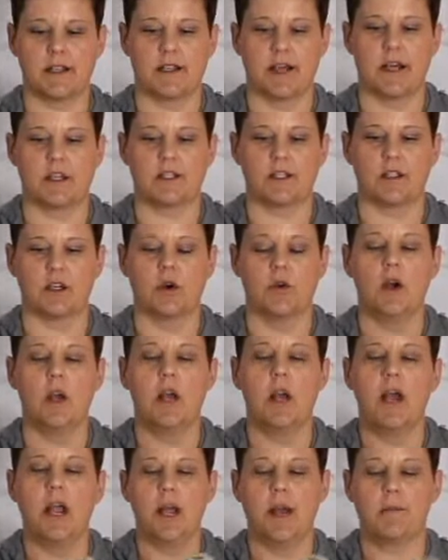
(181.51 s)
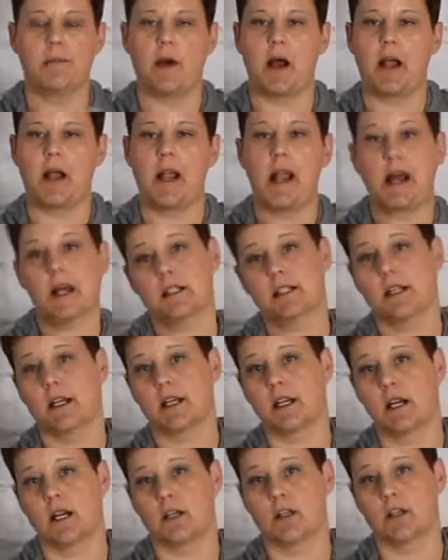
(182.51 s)
that. So, and my
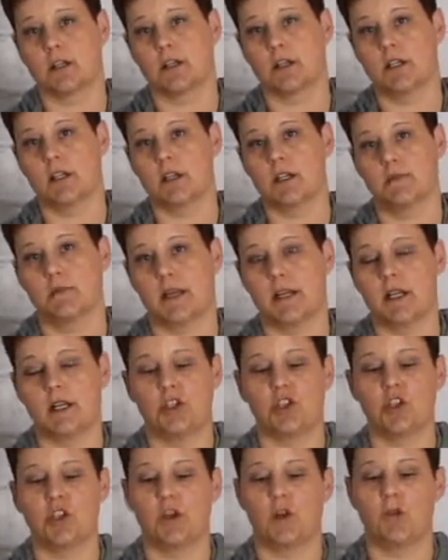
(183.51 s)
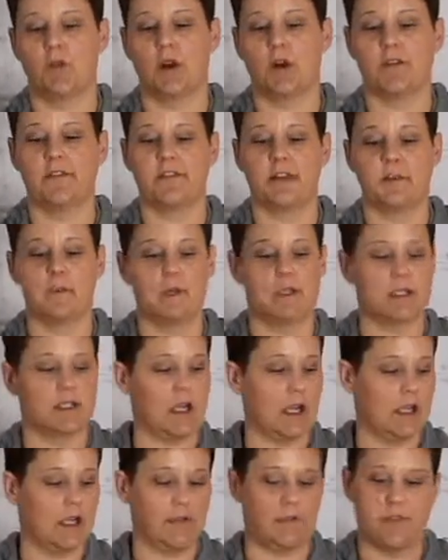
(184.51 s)
accent color in my kitchen, one of them is
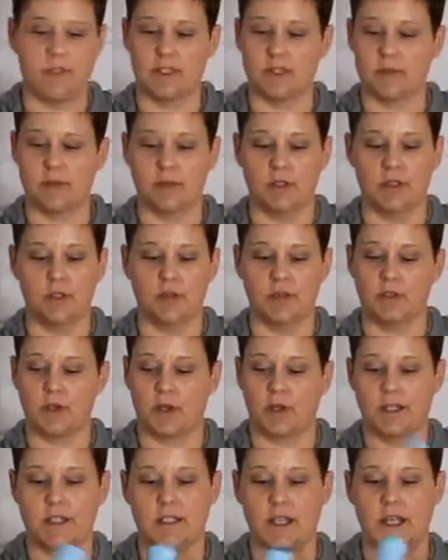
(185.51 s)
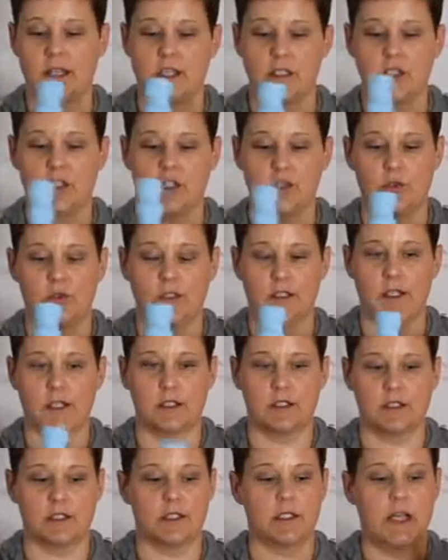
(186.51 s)
kind of this blue. So I decided to use
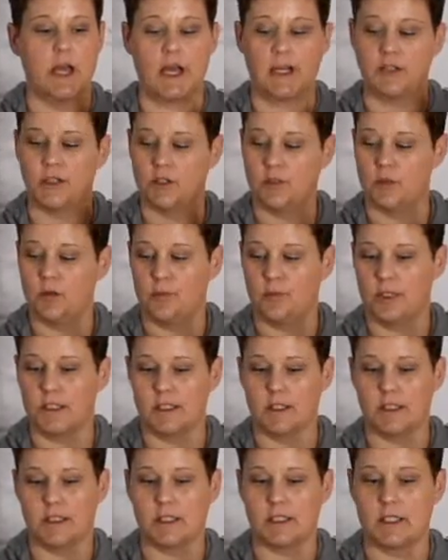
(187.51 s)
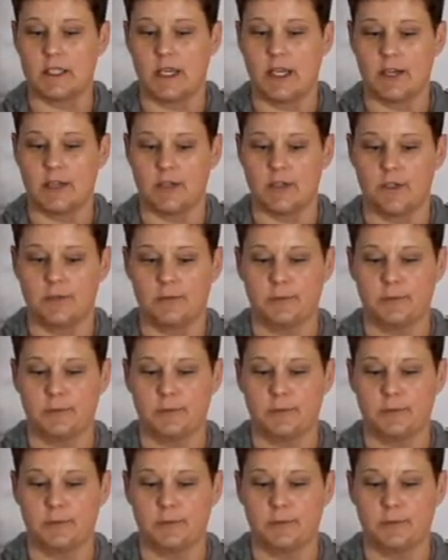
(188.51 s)
this to tie the 2 pieces together.